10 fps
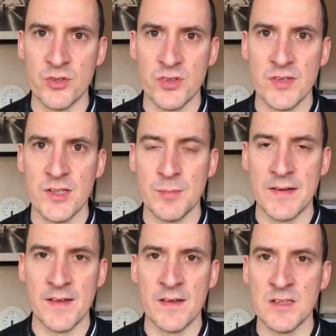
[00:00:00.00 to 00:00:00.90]
at centre
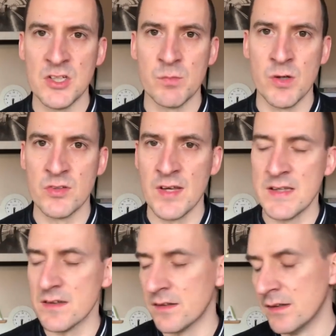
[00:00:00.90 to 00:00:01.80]
back there that you can
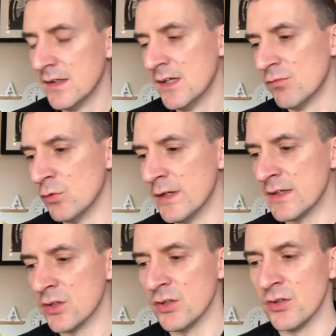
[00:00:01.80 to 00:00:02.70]
rotate in. Really
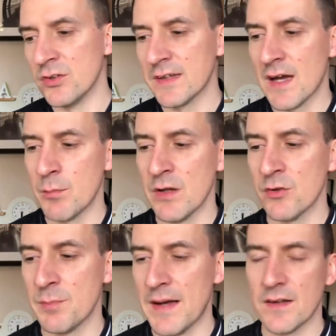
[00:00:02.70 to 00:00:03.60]
good news that
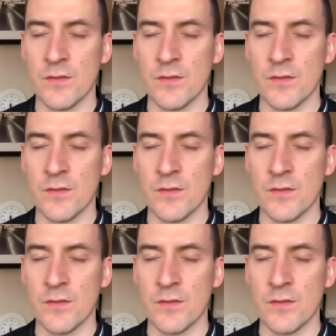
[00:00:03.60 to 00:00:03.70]
Gabriel's back.